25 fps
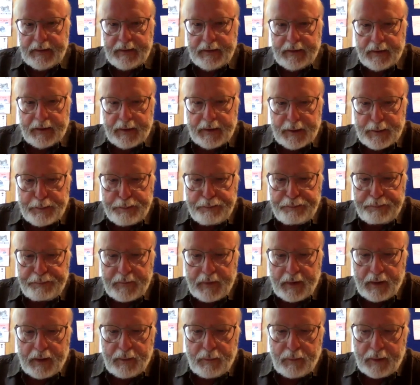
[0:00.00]
Um,
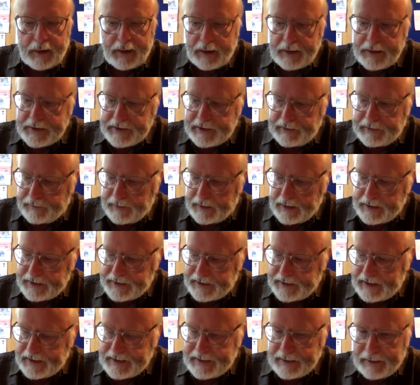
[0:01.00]
and the way I usually phrase
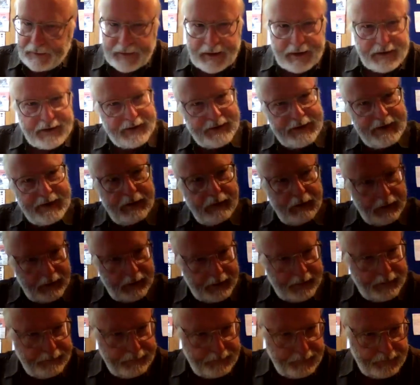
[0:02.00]
it is not
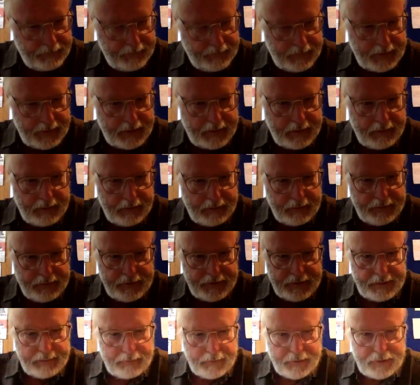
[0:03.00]
necessarily,
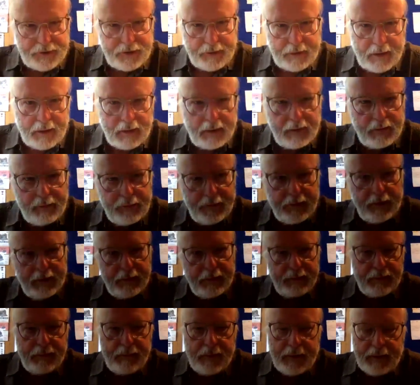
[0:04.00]
because what you can't
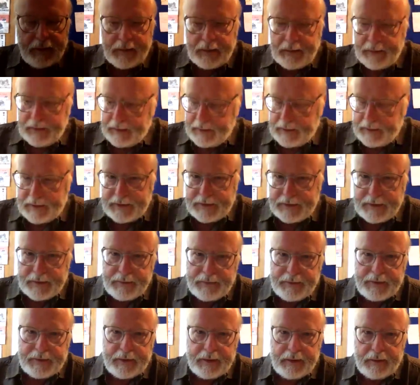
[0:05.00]
do is
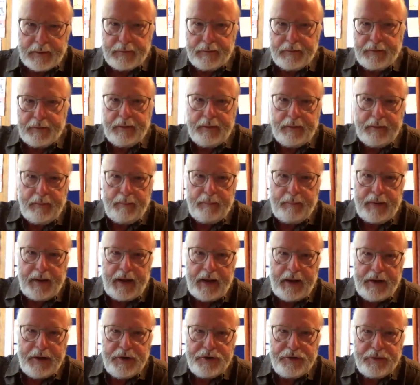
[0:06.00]
use the old
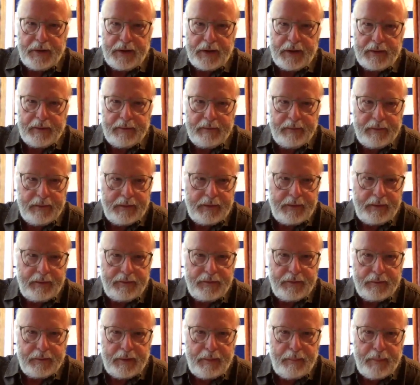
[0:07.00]
pen trick that you
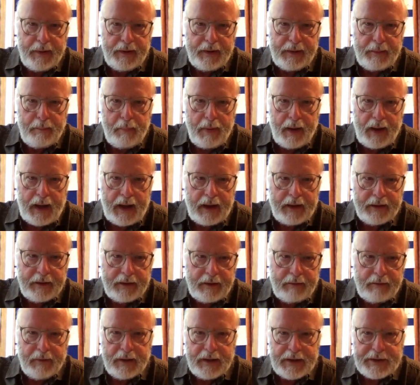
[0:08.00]
saw in Men in Black, and he
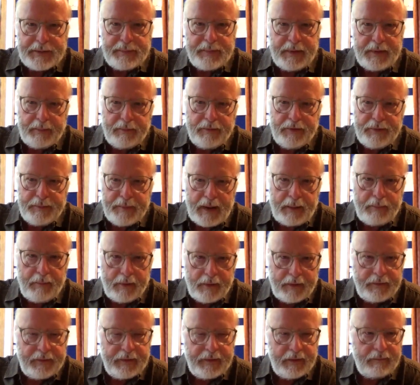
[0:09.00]
raised people's
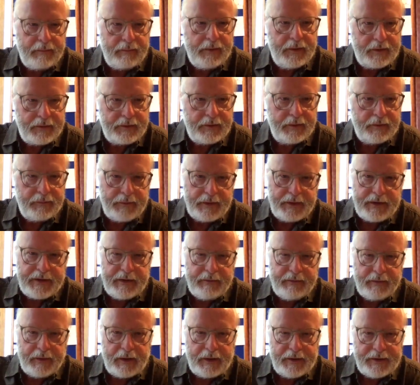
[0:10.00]
memories. They worked yeah. on these
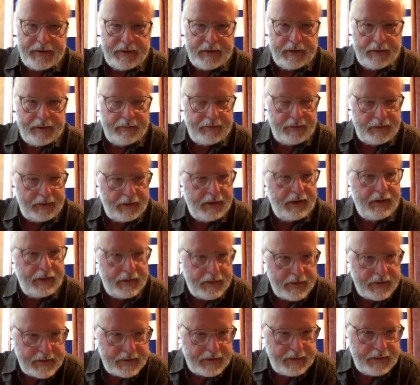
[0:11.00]
devices over
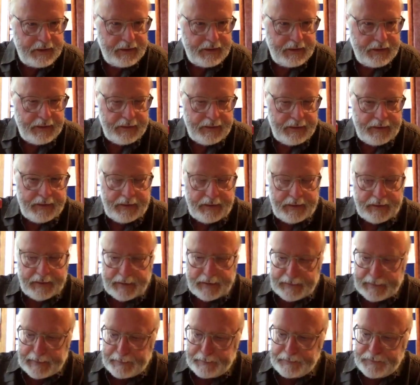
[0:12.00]
years
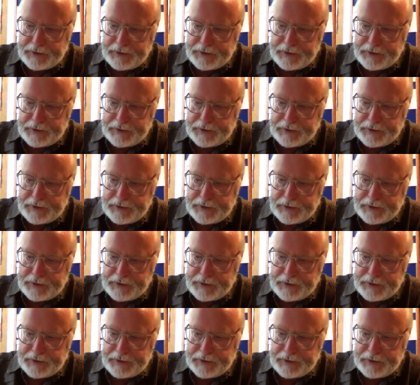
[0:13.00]
um,